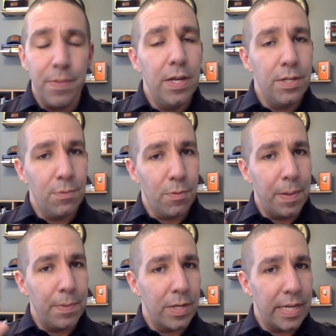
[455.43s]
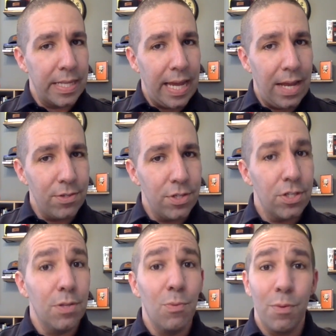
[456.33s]
The more people looking at the
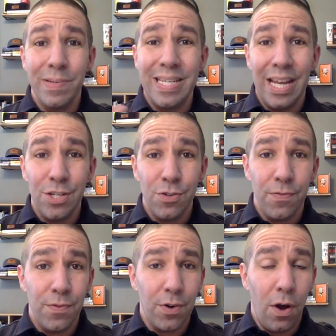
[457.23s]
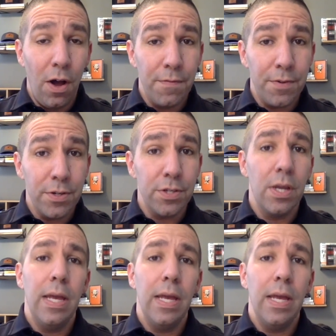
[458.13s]
houses, the more potential for offers.